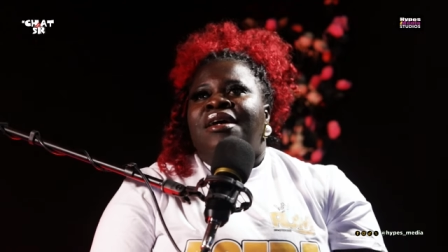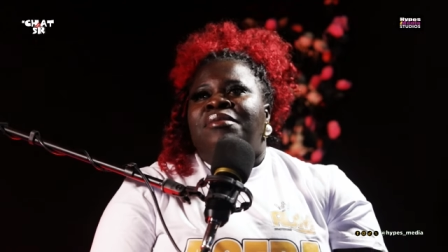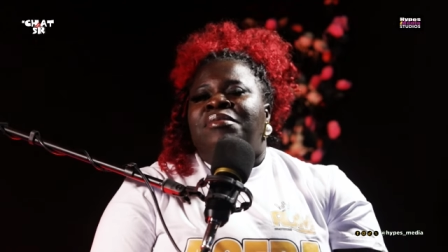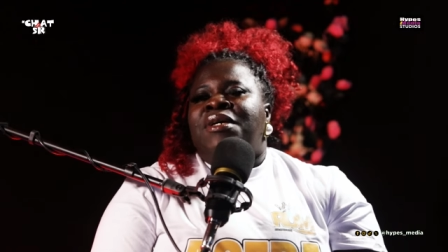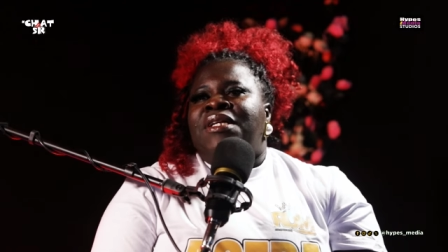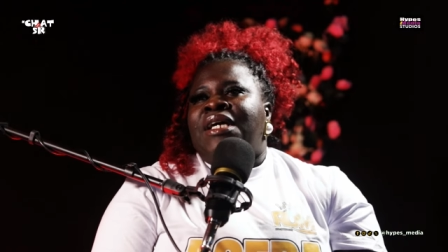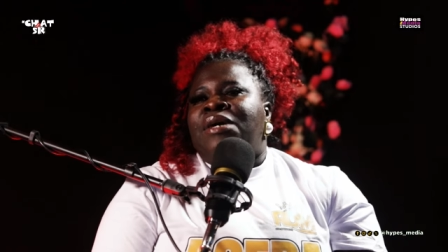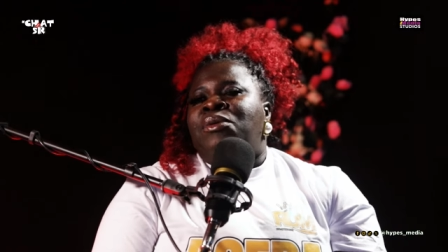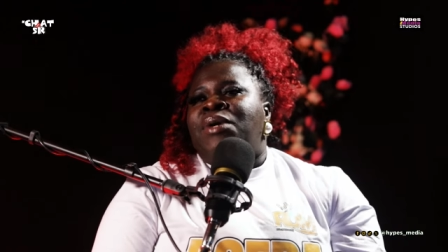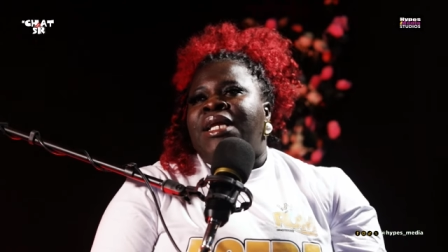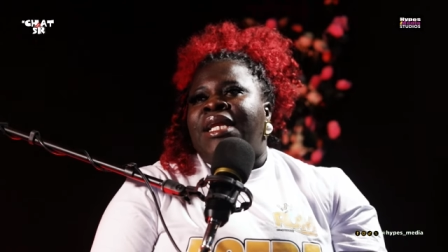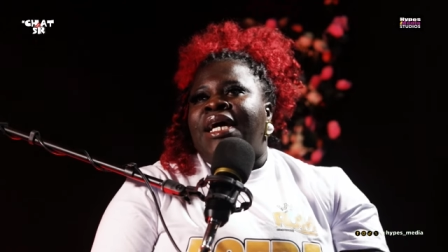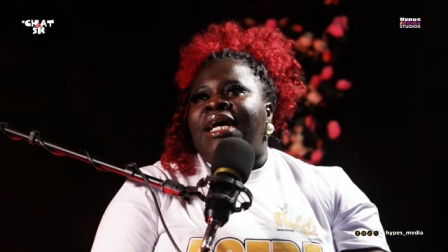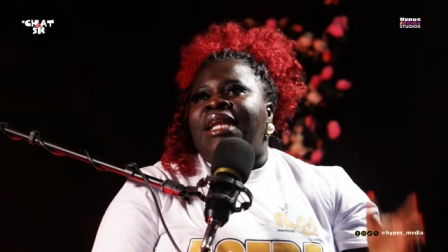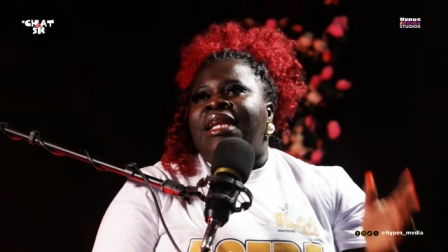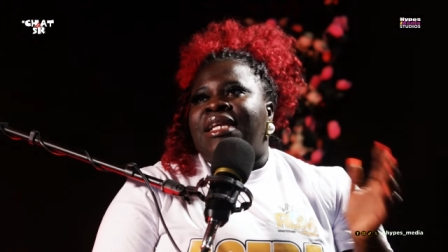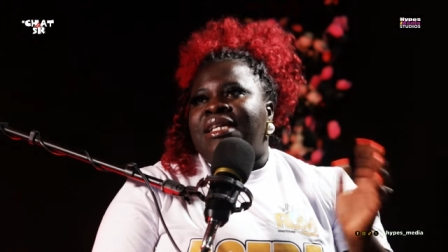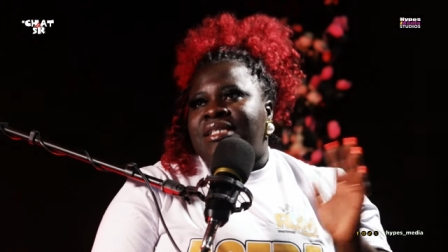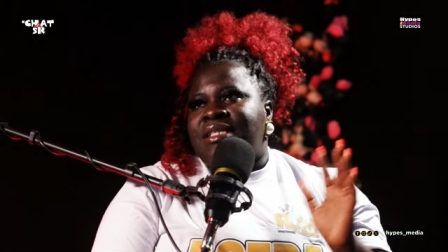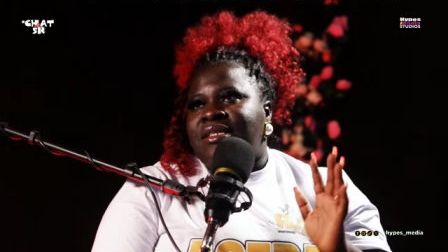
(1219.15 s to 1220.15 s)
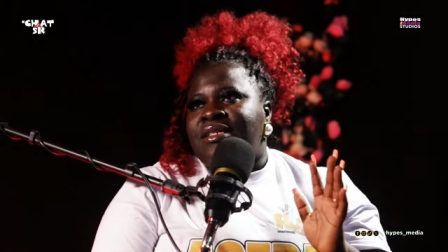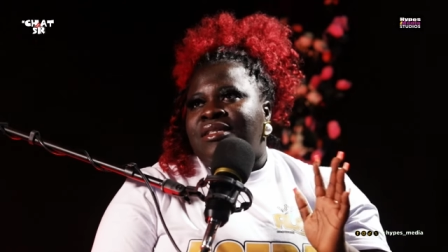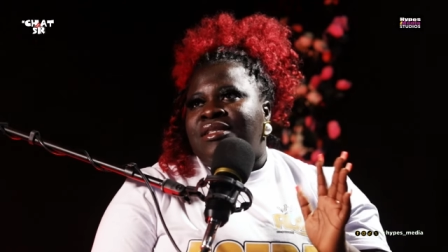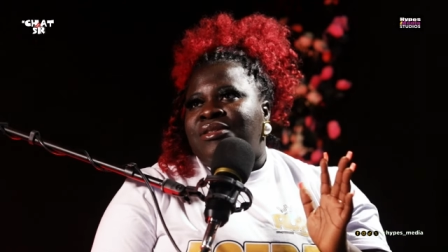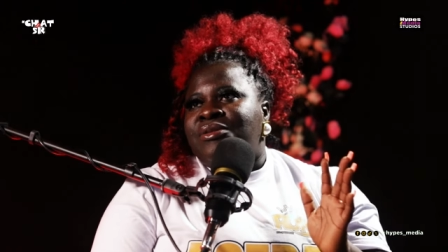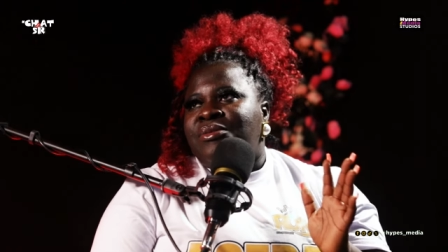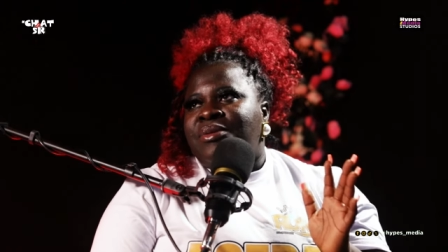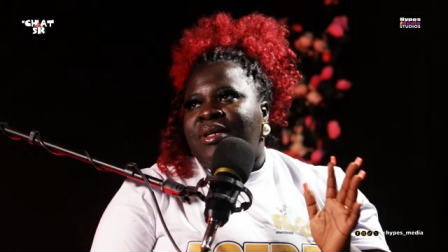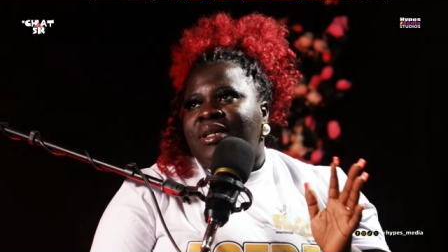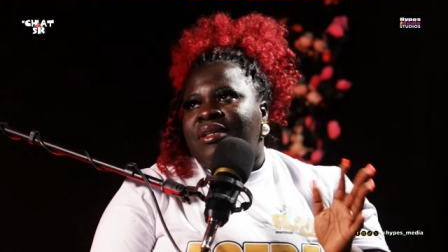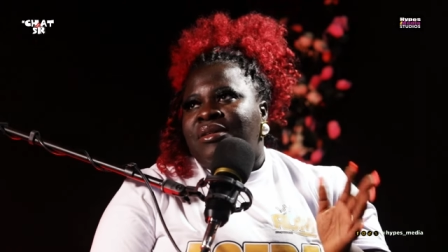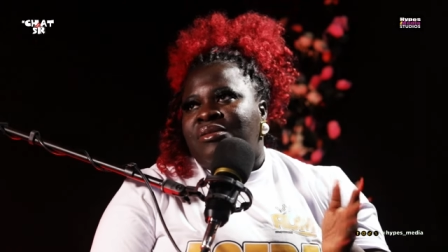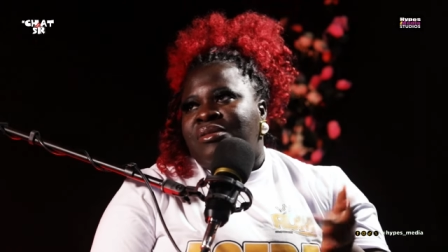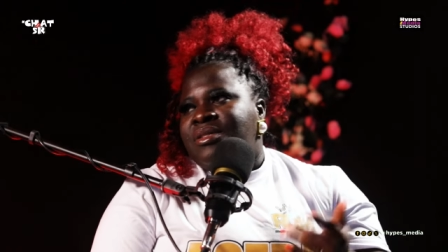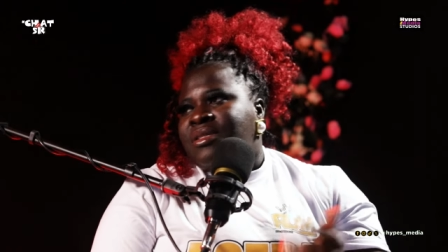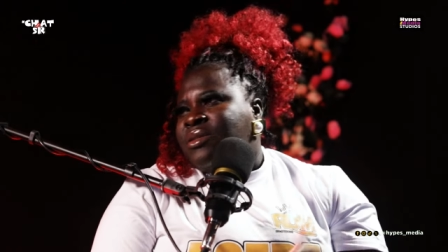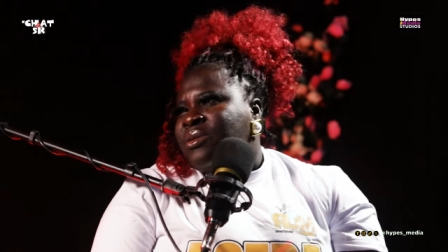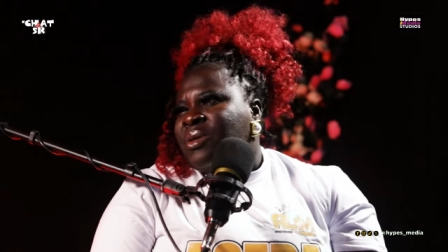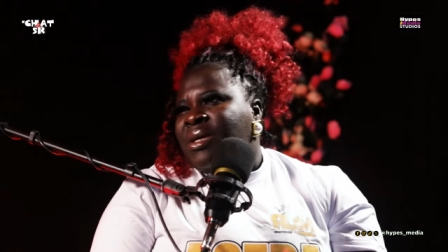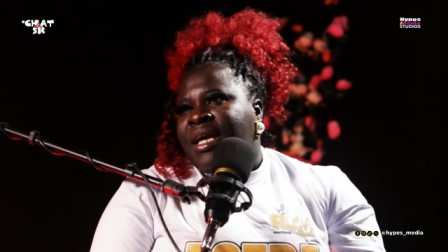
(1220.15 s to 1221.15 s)
But then when I listened to it, it
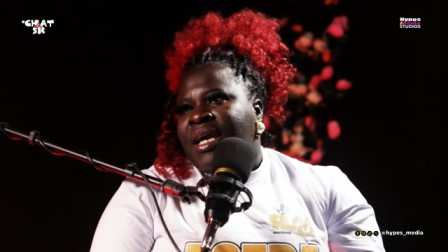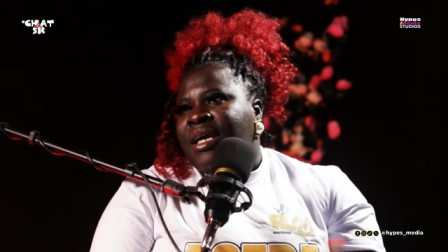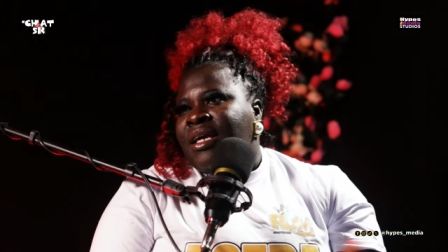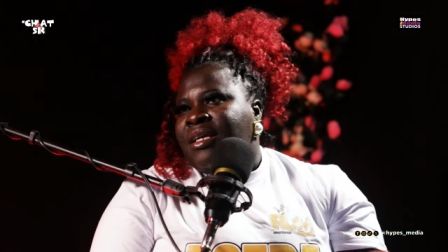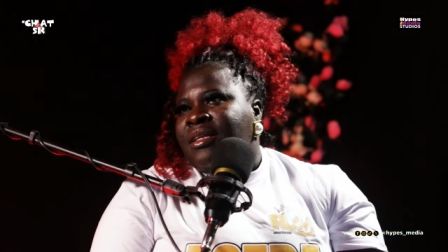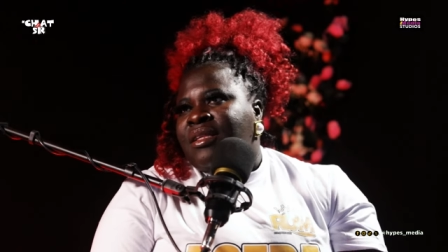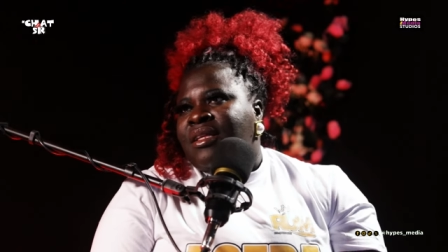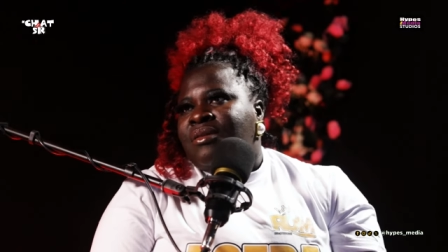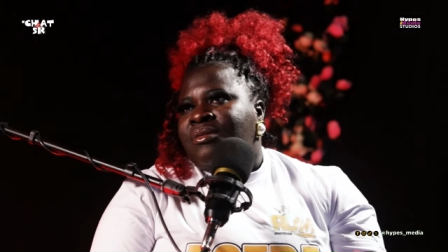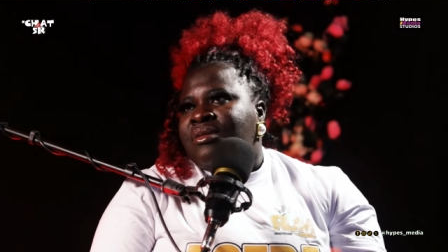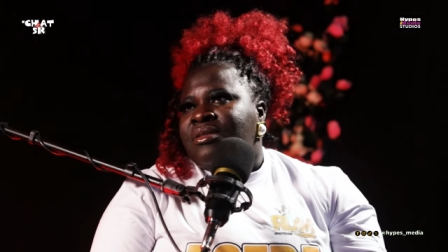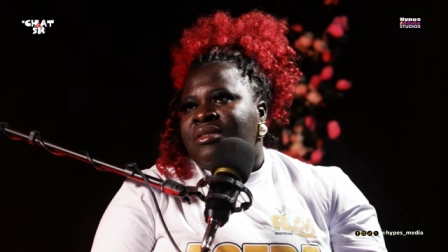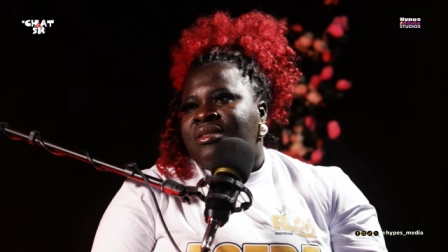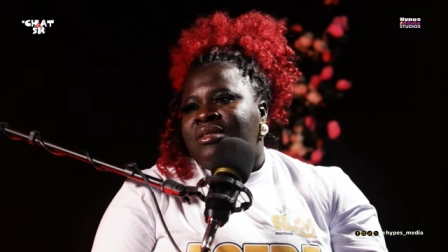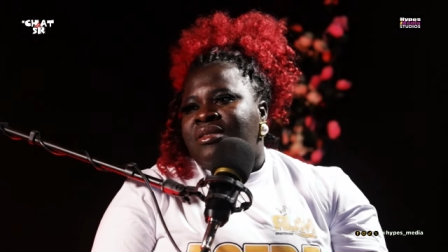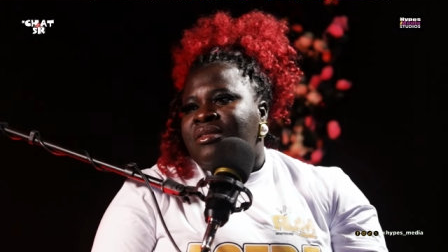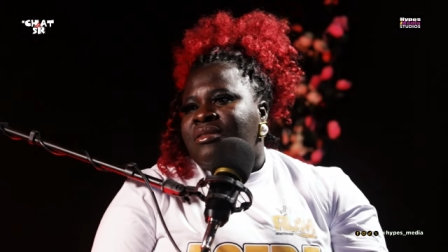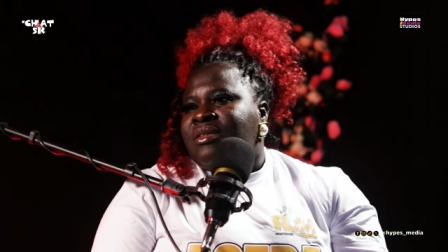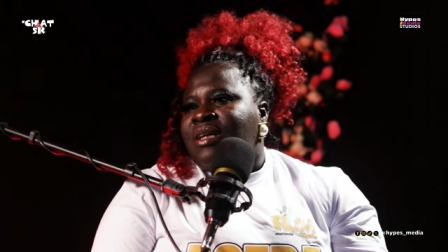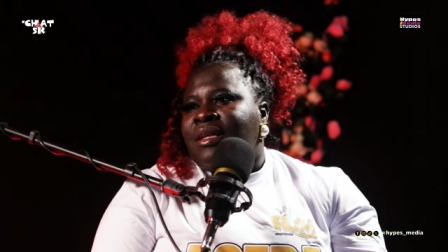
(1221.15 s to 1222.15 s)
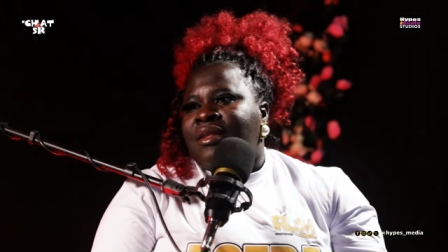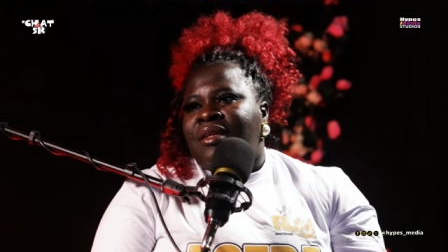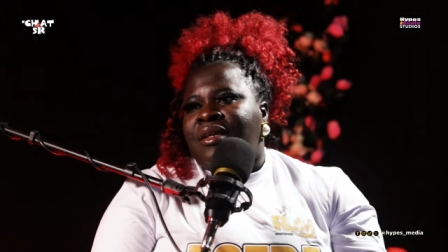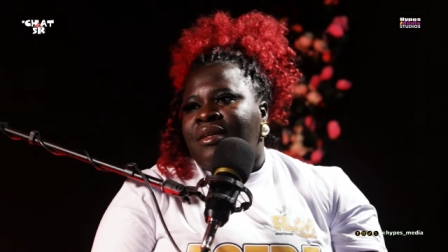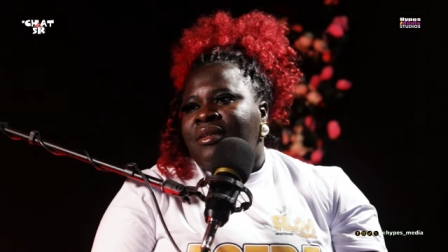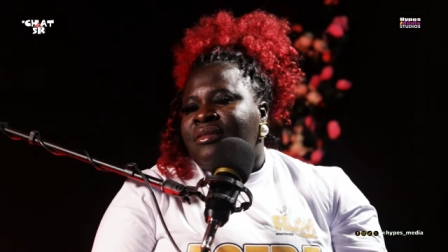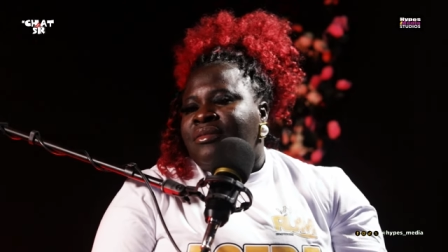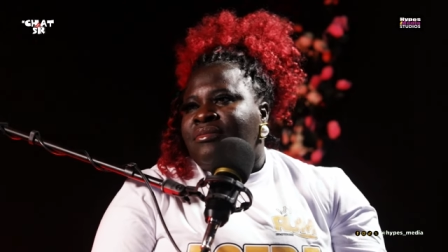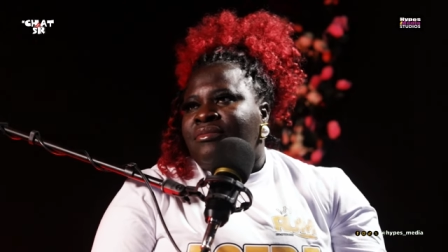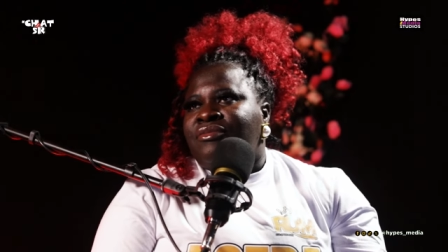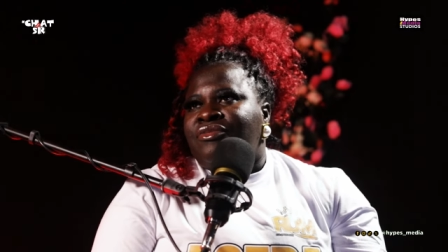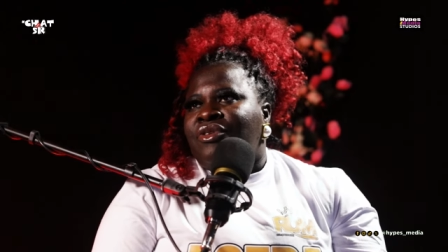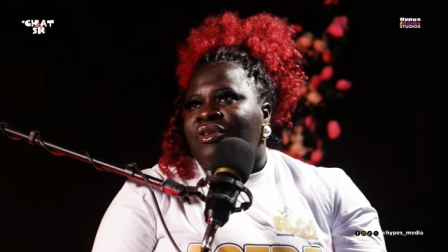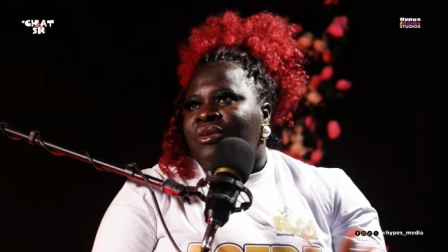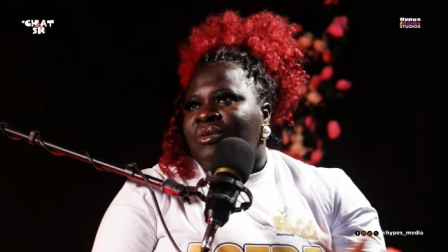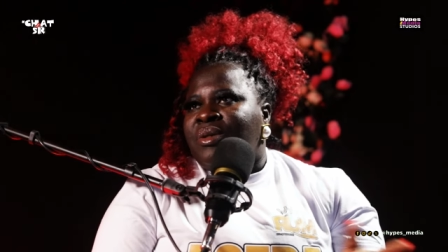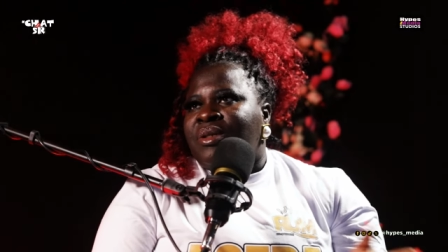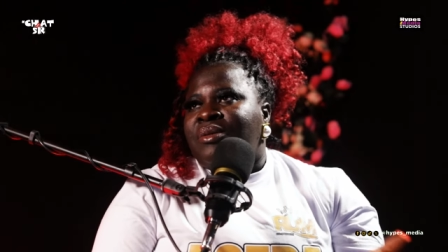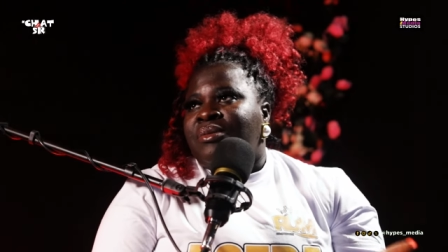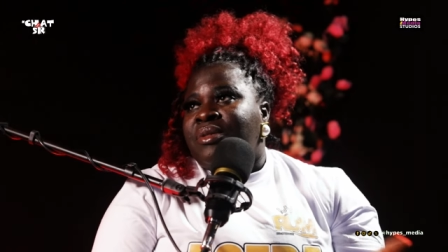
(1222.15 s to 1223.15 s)
was okay. There was nothing
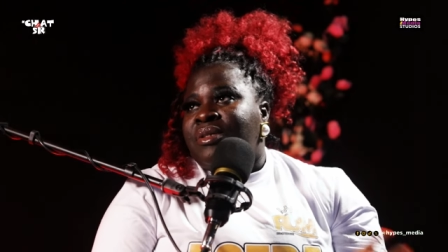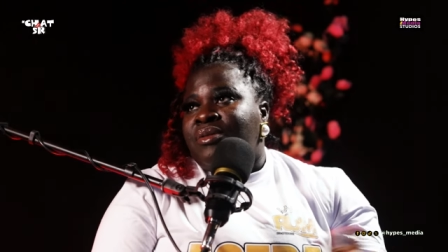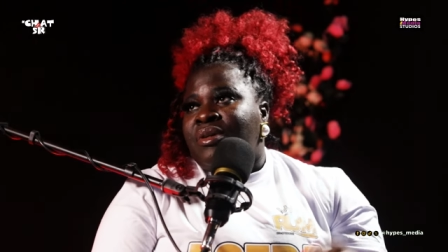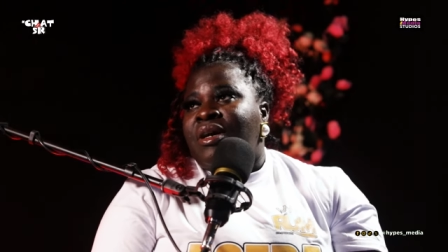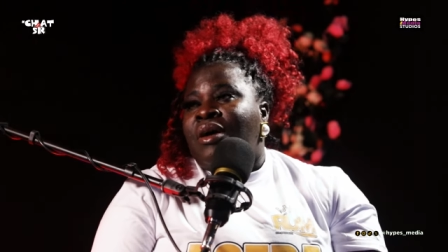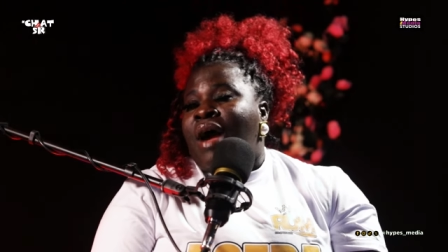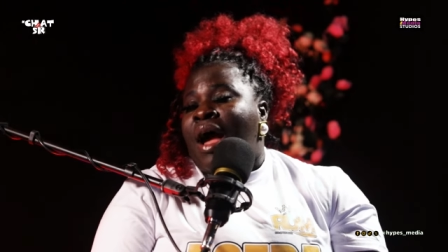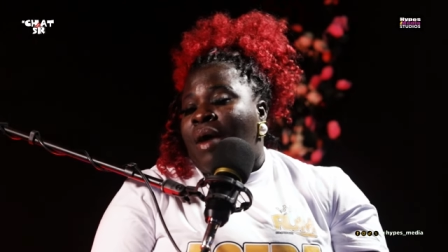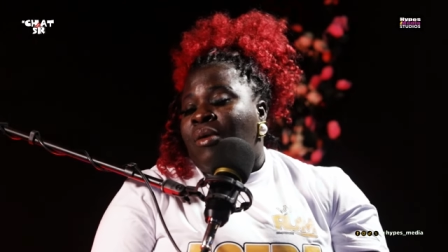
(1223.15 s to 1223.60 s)
wrong with it. Hmm.